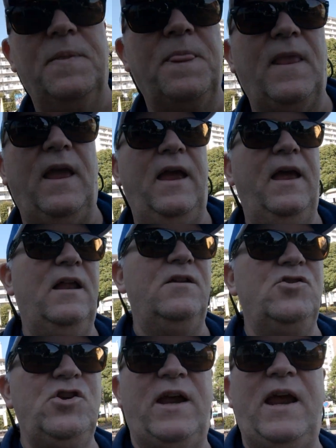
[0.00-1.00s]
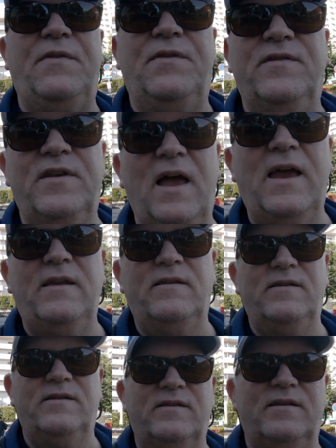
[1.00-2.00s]
and check out the
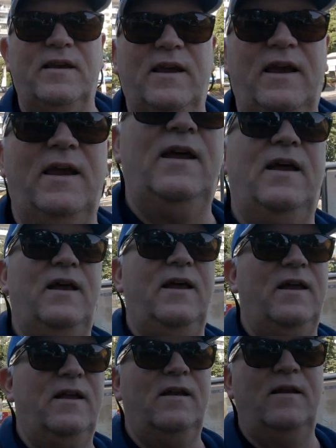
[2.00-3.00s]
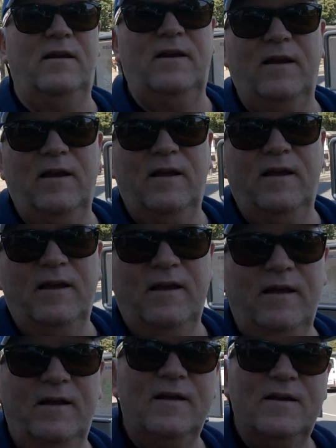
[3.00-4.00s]
sights and
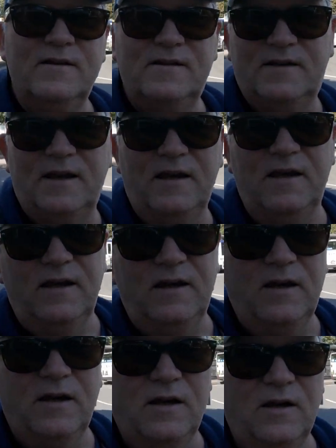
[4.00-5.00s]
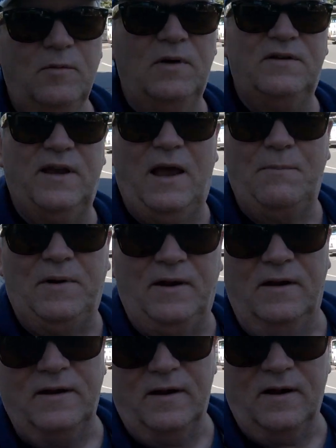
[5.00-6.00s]
see what's
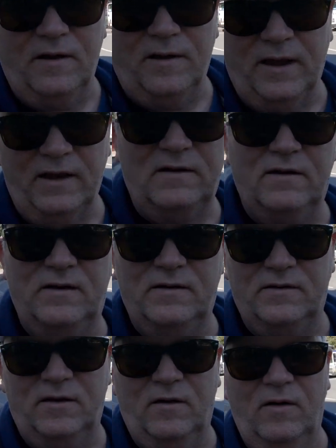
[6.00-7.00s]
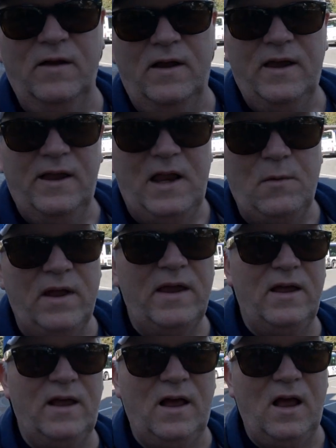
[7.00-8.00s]
happening and all that. So anyway,
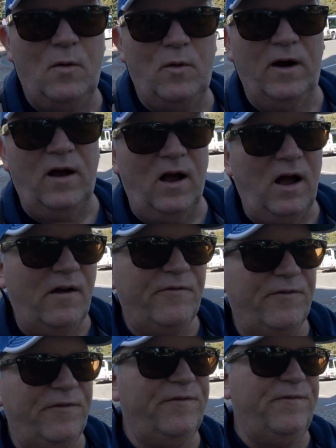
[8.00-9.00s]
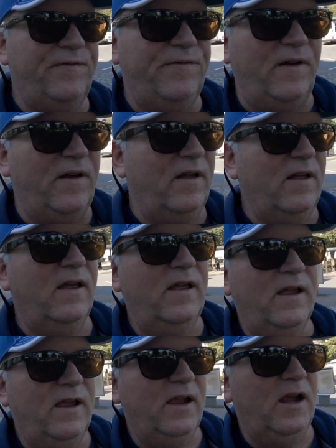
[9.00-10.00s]
we're off.
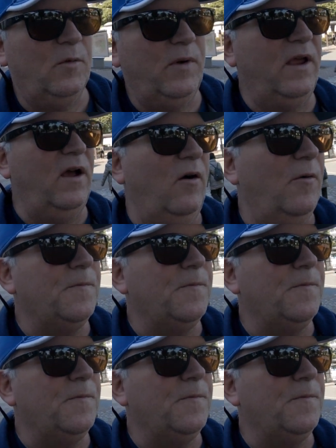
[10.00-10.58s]
Here we go.